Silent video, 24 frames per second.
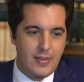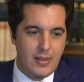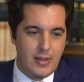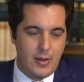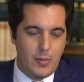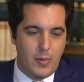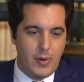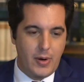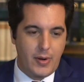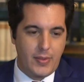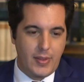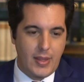they
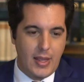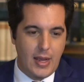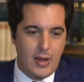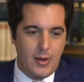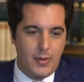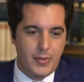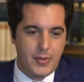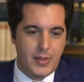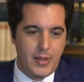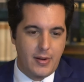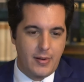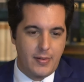won't get the
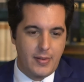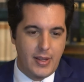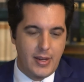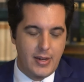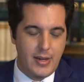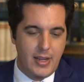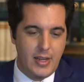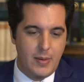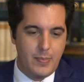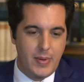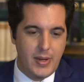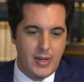health care they
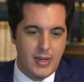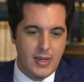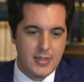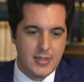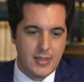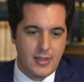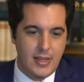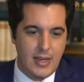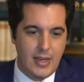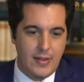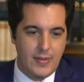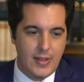need because of that.